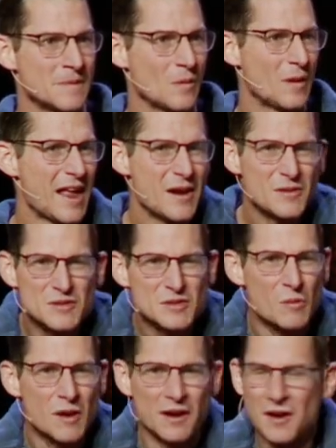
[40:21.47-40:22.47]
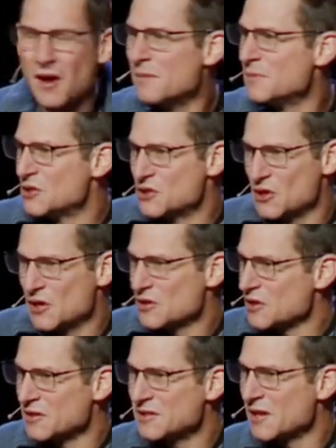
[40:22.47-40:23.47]
Lord, I don't just want to come to church
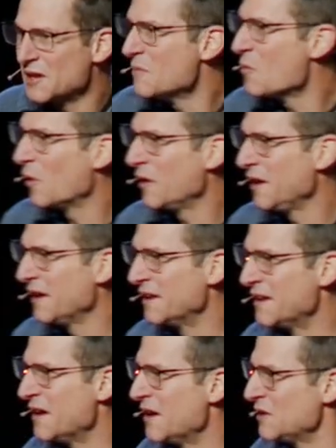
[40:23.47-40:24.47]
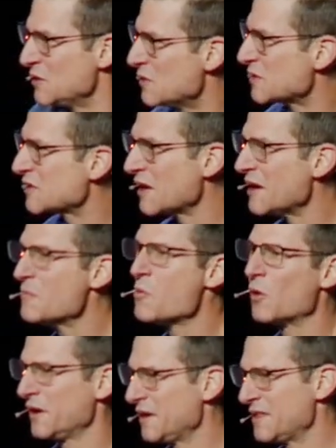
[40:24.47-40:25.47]
on Sunday morning and do the Sunday
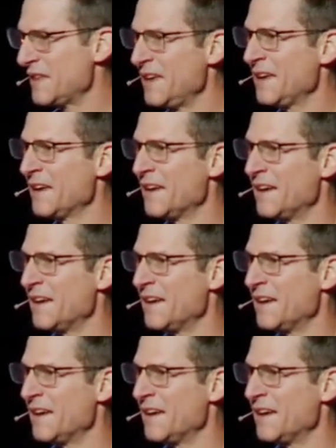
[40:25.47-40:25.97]
morning thing.